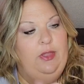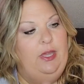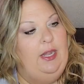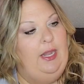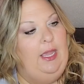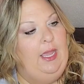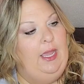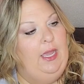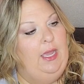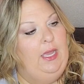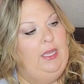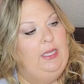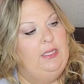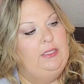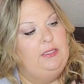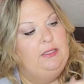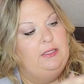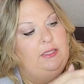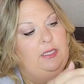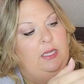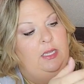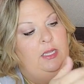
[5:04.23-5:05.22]
that
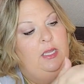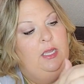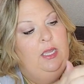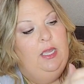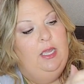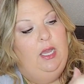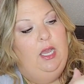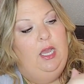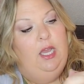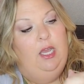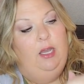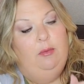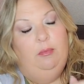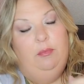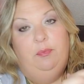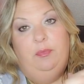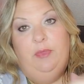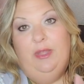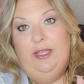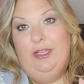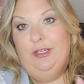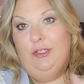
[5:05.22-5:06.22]
has
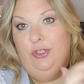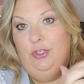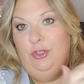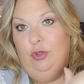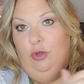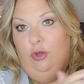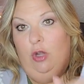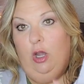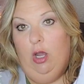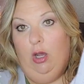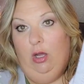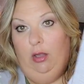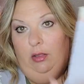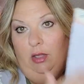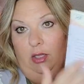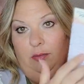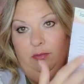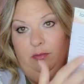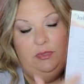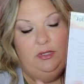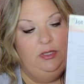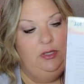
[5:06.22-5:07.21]
um, like two
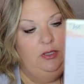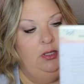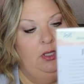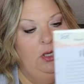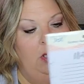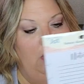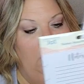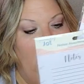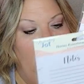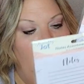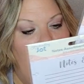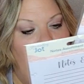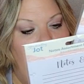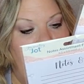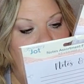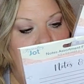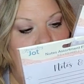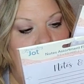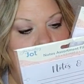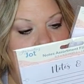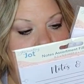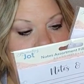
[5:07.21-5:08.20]
columns of
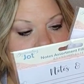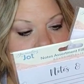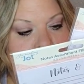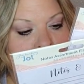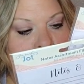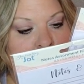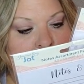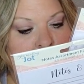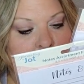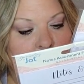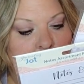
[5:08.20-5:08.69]
lines.